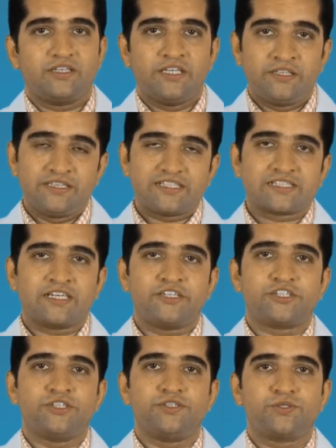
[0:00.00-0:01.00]
In this
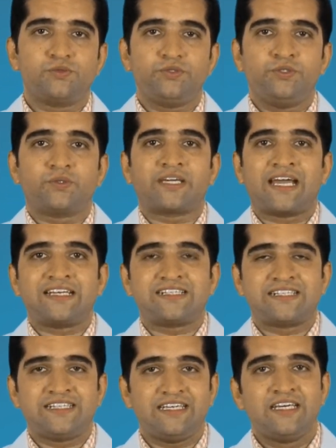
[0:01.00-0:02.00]
condition too, you can
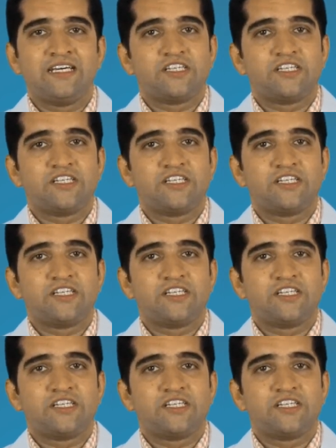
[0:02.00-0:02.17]
see